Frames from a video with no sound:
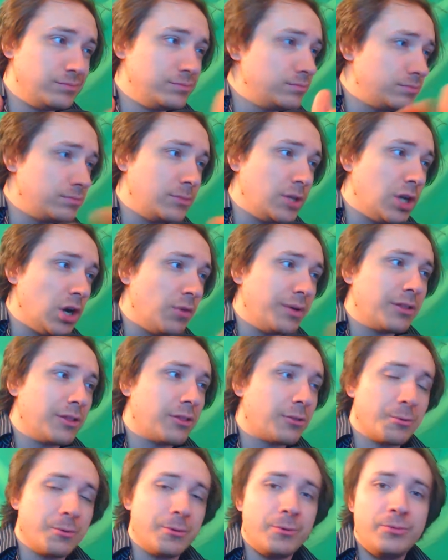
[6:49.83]
going
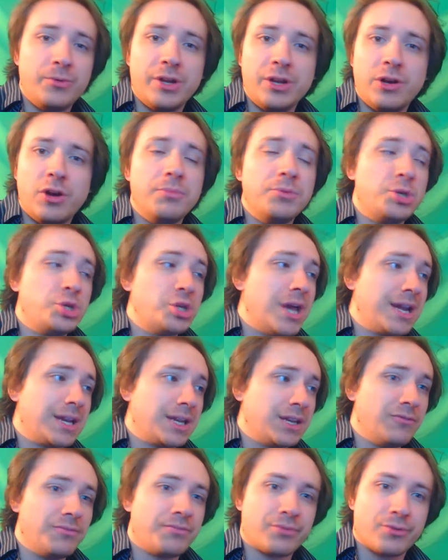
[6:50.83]
through,
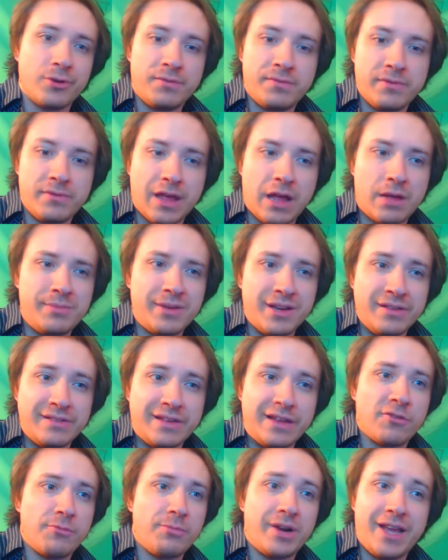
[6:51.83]
objective proof of that, because
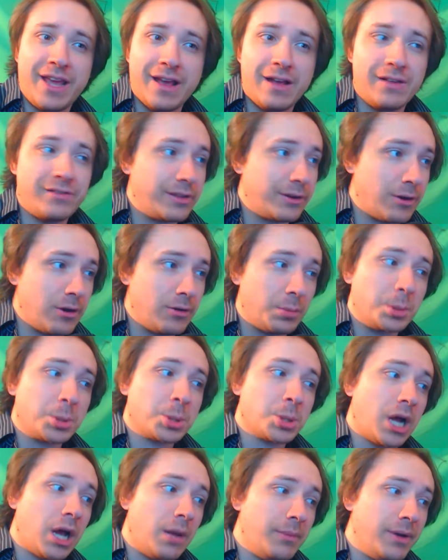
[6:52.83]
everybody has their own
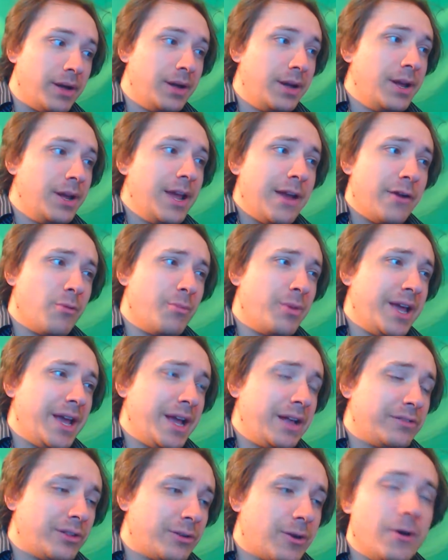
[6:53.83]
trauma, everybody
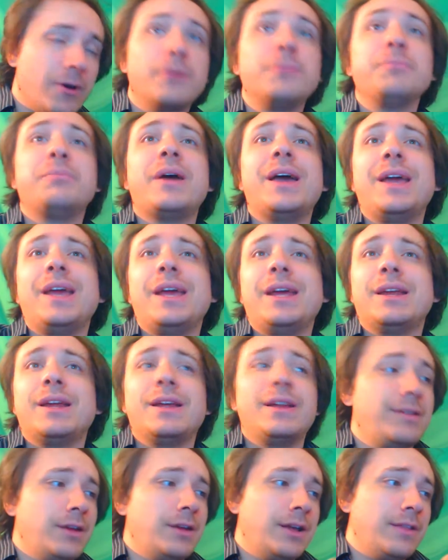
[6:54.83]
has their own
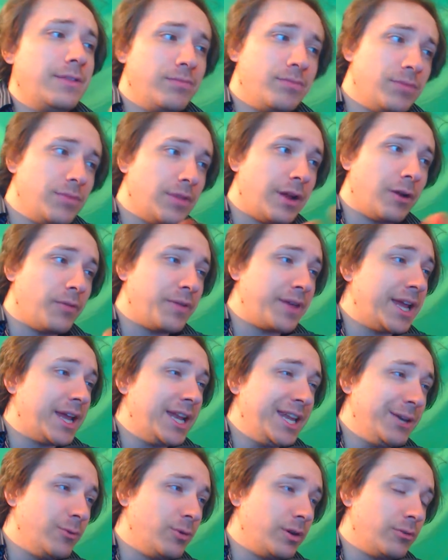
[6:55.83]
pain, and I don't think
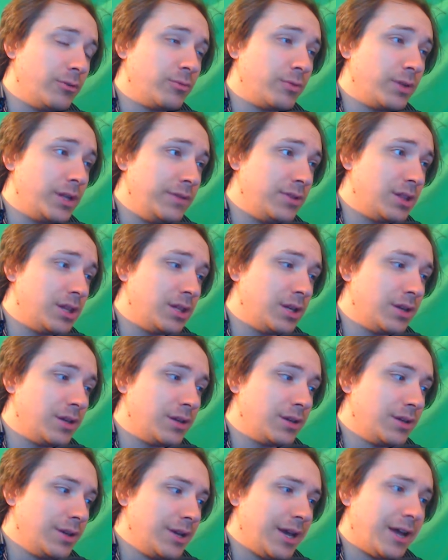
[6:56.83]
anyone, even the
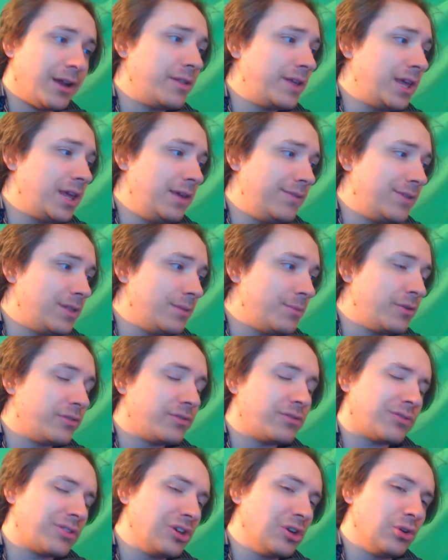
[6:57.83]

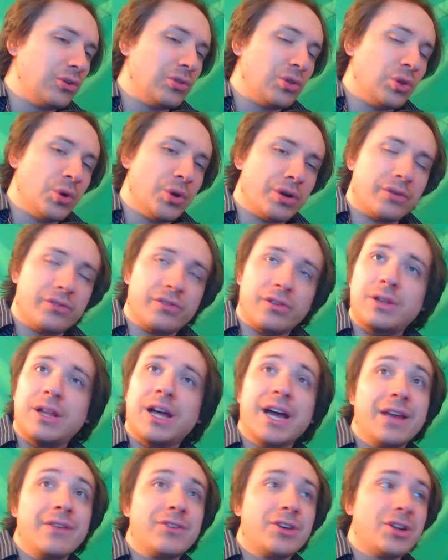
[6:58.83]
most skilled lawyers
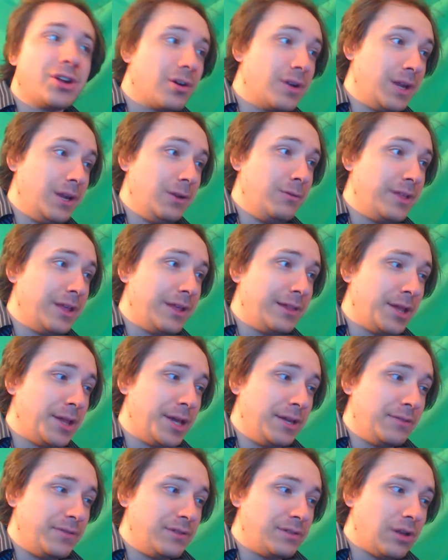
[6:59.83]
alive could argue that
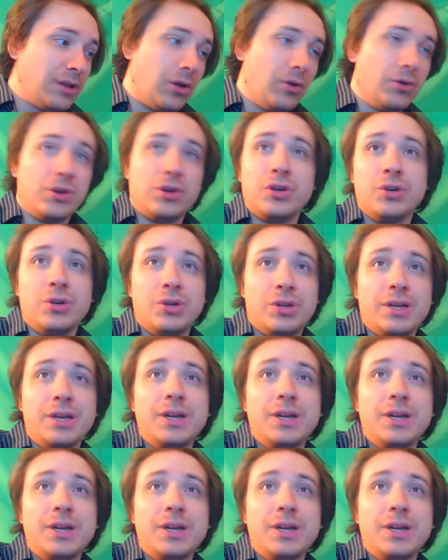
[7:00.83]
life is all good.